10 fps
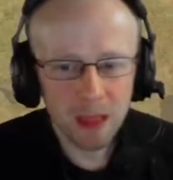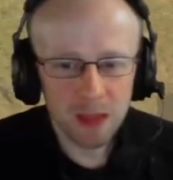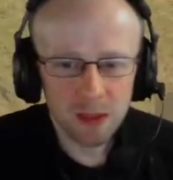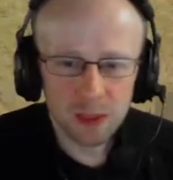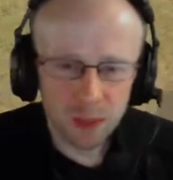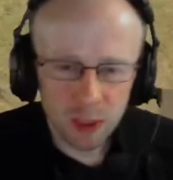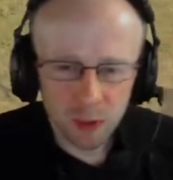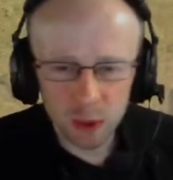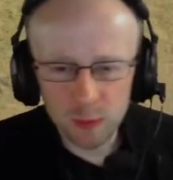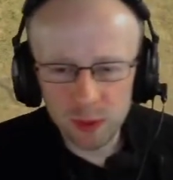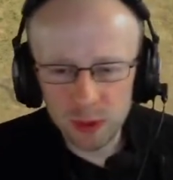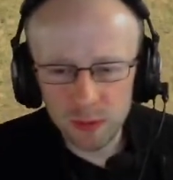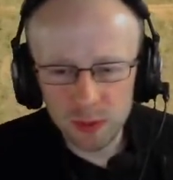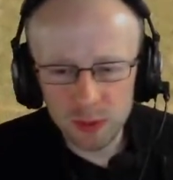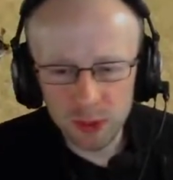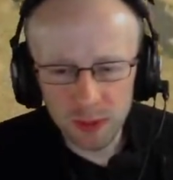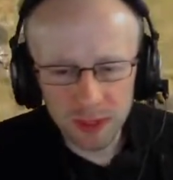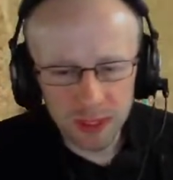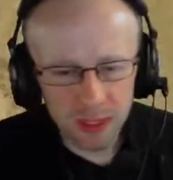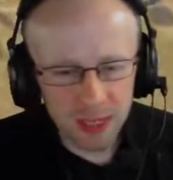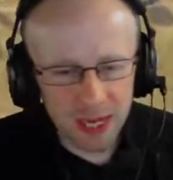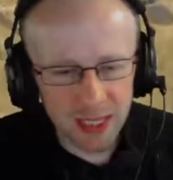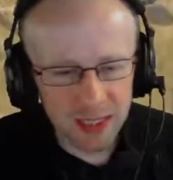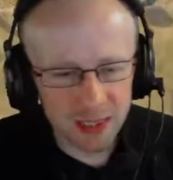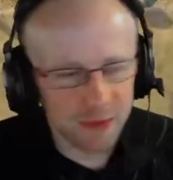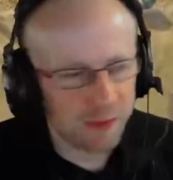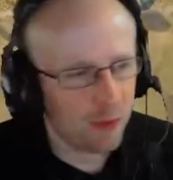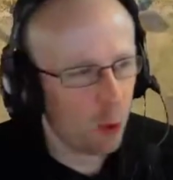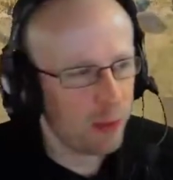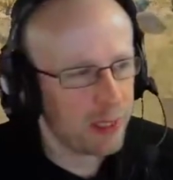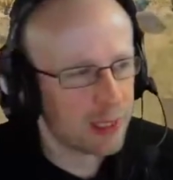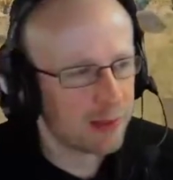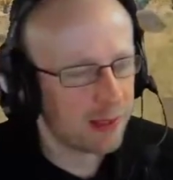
So we're coming up to probably the last 4 minutes of the